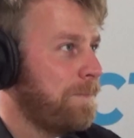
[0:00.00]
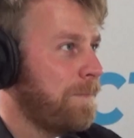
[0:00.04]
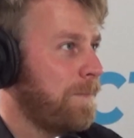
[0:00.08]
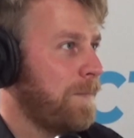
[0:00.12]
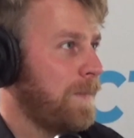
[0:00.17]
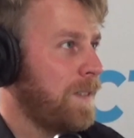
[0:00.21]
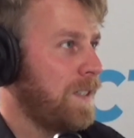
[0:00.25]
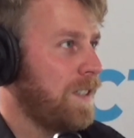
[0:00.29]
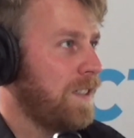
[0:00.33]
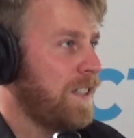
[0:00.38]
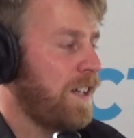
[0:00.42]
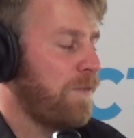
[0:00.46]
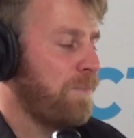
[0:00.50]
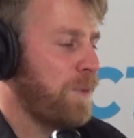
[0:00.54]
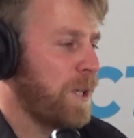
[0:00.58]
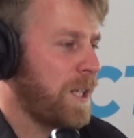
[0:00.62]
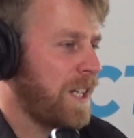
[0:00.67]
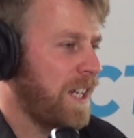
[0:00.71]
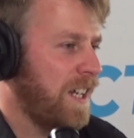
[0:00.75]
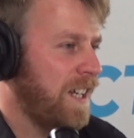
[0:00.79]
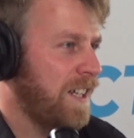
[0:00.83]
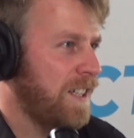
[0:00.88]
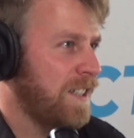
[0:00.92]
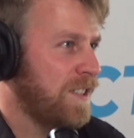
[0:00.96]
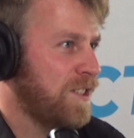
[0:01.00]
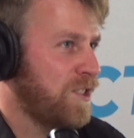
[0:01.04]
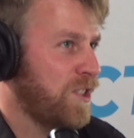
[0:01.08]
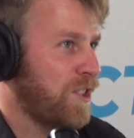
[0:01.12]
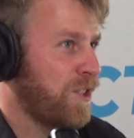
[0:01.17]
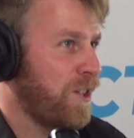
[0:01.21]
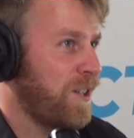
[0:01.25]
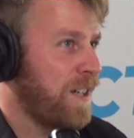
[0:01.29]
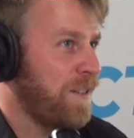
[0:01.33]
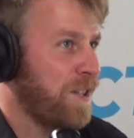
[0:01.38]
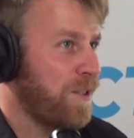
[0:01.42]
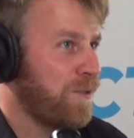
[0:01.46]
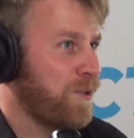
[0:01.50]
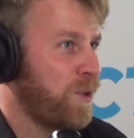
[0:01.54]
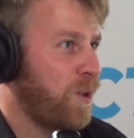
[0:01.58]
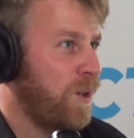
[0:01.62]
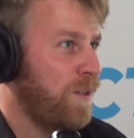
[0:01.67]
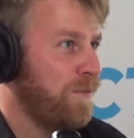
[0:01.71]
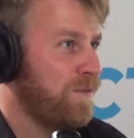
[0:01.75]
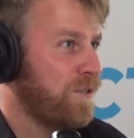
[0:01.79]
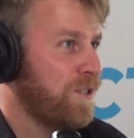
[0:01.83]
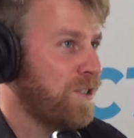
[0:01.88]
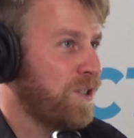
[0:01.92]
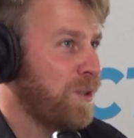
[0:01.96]
love my cars. I don't have enough time
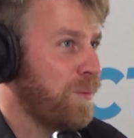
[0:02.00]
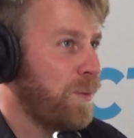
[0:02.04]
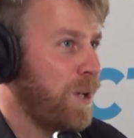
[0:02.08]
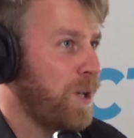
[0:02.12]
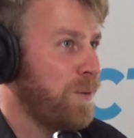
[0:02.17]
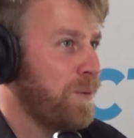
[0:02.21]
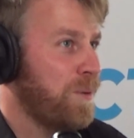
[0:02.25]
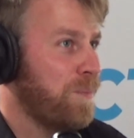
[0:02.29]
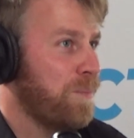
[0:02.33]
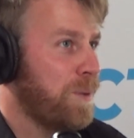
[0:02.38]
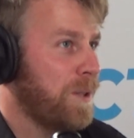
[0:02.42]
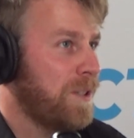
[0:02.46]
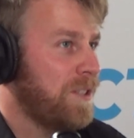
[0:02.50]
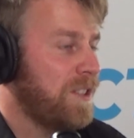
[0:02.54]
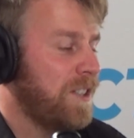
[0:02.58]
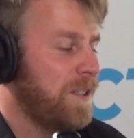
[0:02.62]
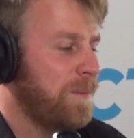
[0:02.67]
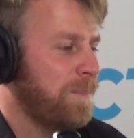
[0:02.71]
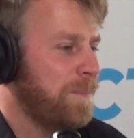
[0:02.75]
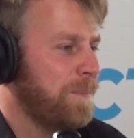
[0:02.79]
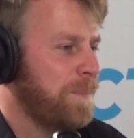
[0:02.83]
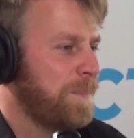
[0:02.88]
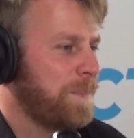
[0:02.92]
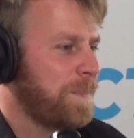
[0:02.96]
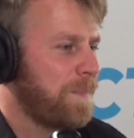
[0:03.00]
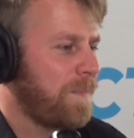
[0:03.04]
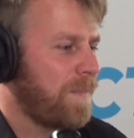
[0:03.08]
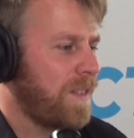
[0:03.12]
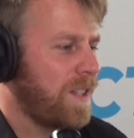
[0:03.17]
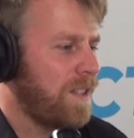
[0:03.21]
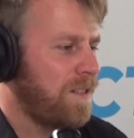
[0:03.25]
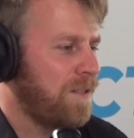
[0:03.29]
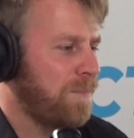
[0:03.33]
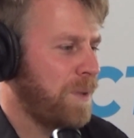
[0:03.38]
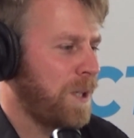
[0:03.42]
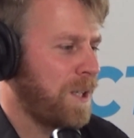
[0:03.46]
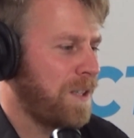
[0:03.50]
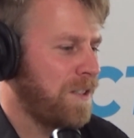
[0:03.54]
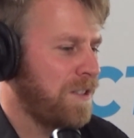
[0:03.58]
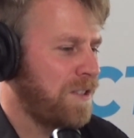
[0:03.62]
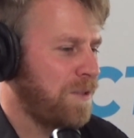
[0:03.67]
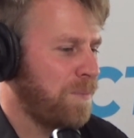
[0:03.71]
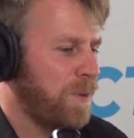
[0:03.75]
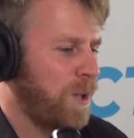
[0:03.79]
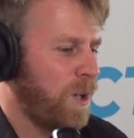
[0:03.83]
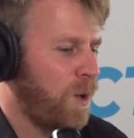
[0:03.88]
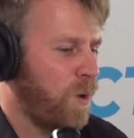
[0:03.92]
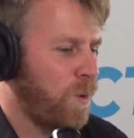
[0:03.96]
for it at the moment, but big into
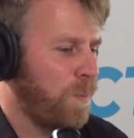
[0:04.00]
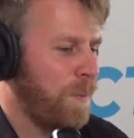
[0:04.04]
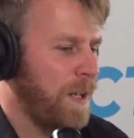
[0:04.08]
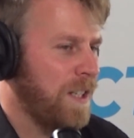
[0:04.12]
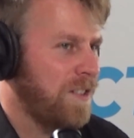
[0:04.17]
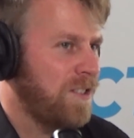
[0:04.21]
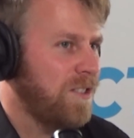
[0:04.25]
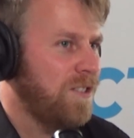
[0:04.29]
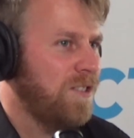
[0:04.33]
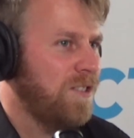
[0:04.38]
my old Mazdas.